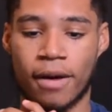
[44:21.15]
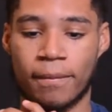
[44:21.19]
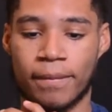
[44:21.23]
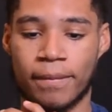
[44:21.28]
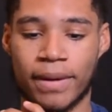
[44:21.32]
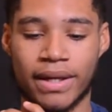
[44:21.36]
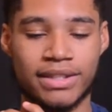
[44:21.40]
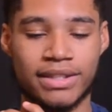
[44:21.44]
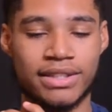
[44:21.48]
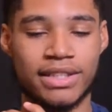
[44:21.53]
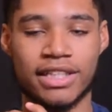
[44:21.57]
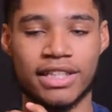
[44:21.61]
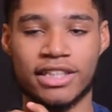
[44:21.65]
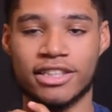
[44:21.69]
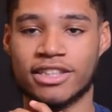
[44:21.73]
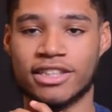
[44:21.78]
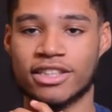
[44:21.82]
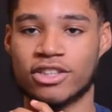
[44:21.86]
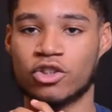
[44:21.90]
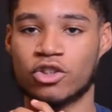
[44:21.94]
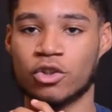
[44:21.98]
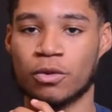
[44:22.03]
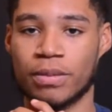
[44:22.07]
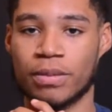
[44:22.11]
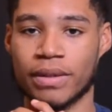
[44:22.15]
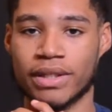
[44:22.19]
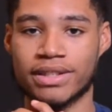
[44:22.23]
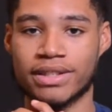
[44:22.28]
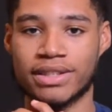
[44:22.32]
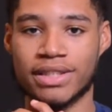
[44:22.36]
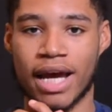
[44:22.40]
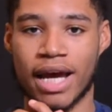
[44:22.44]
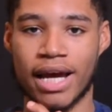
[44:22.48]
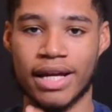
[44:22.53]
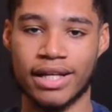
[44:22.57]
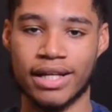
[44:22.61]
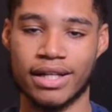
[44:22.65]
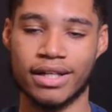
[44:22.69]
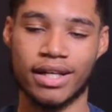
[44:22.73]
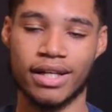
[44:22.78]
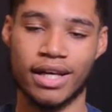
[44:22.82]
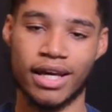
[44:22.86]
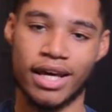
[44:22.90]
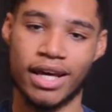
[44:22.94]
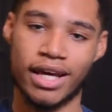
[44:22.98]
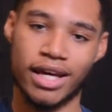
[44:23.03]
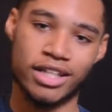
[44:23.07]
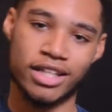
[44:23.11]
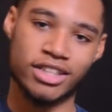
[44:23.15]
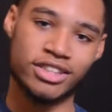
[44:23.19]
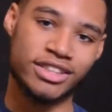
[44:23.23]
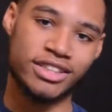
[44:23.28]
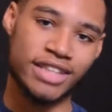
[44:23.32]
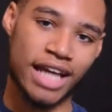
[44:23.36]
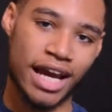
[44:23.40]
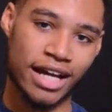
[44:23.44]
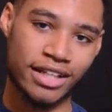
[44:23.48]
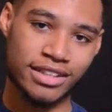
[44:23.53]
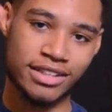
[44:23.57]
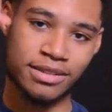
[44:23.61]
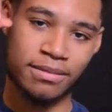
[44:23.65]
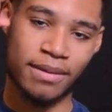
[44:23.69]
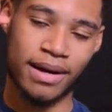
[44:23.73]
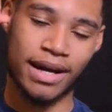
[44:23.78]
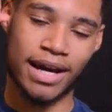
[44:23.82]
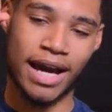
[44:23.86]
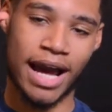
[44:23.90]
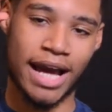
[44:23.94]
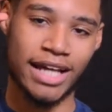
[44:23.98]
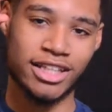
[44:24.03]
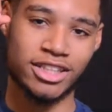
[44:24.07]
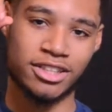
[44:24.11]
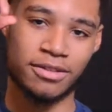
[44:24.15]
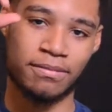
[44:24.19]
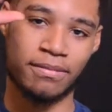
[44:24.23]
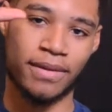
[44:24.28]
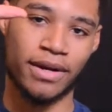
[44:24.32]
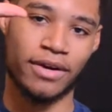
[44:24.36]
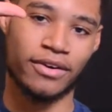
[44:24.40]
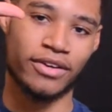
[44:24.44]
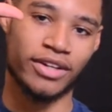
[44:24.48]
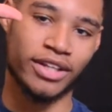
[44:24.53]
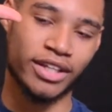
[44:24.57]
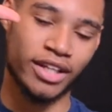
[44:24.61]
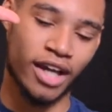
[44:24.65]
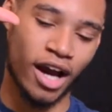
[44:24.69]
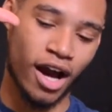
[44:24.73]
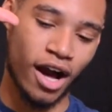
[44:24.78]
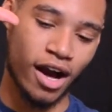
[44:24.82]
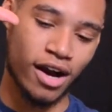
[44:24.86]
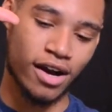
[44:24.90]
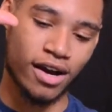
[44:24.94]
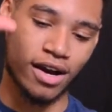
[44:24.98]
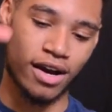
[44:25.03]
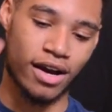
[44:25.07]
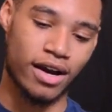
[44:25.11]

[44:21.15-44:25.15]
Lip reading: Big Ten is super exciting. And shout out to my guy, Jameer Young.